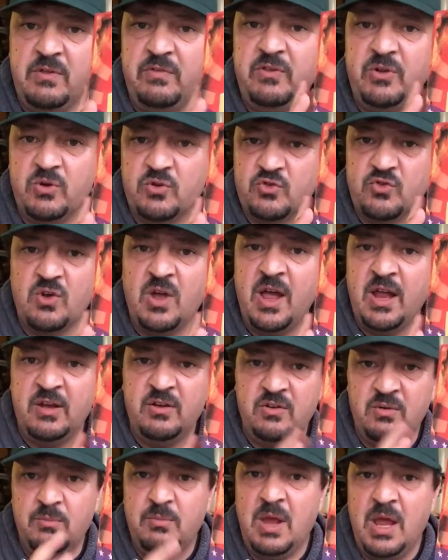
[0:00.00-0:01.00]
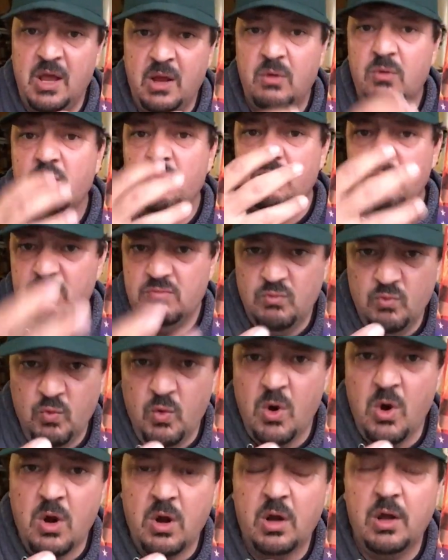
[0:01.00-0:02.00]
that they're trying to make
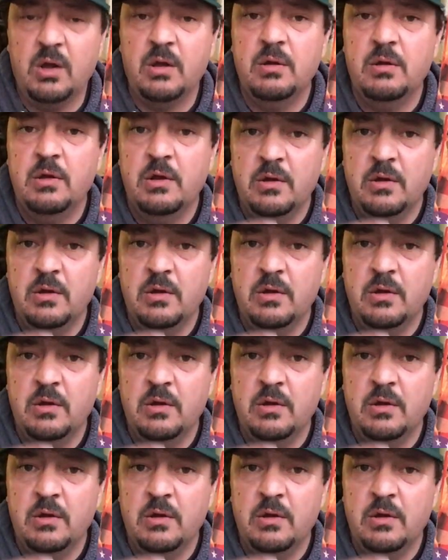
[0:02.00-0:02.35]
work,